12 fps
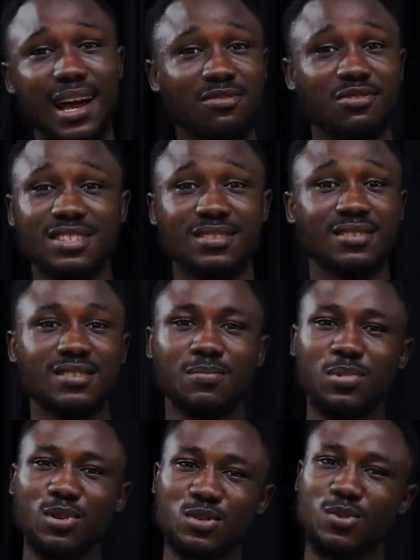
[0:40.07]
can have it,
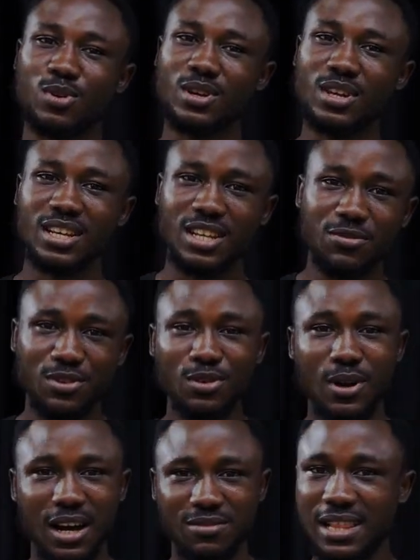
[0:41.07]
it's included. But if you
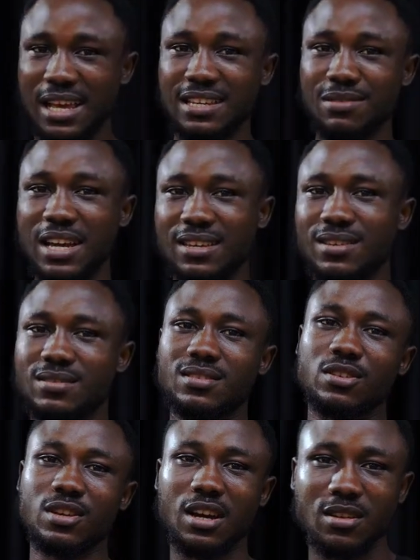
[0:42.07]
don't have it, like in my
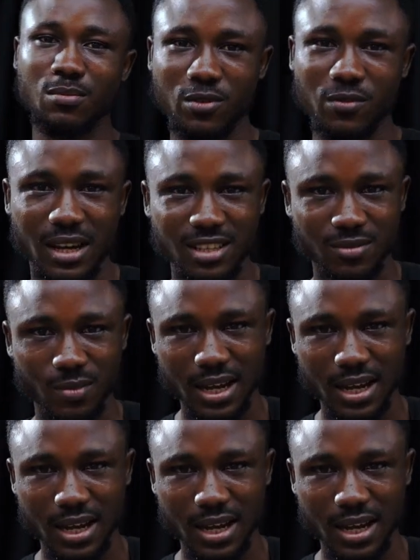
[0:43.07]
case here, you can improvise